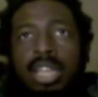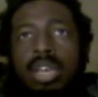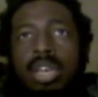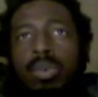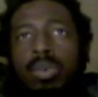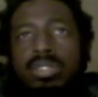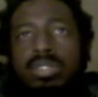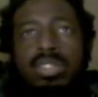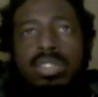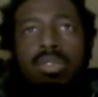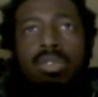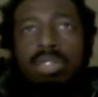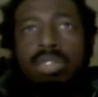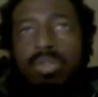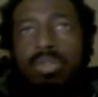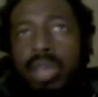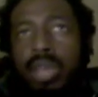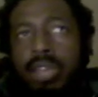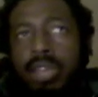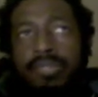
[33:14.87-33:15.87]
What's the only
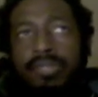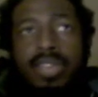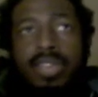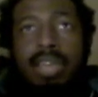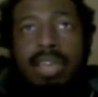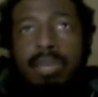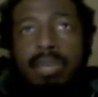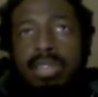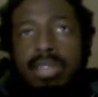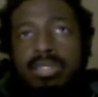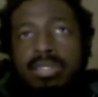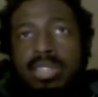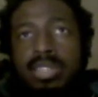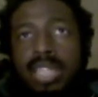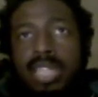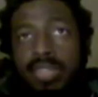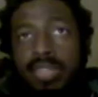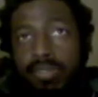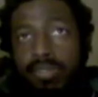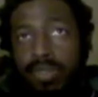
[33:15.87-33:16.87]
way your fan base is gonna
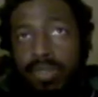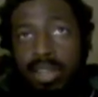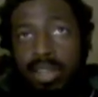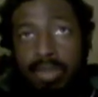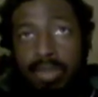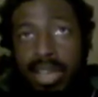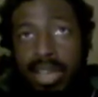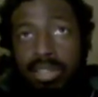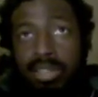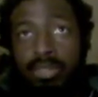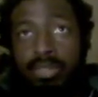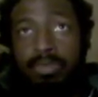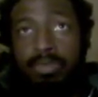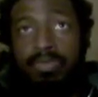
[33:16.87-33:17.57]
give a fuck about you?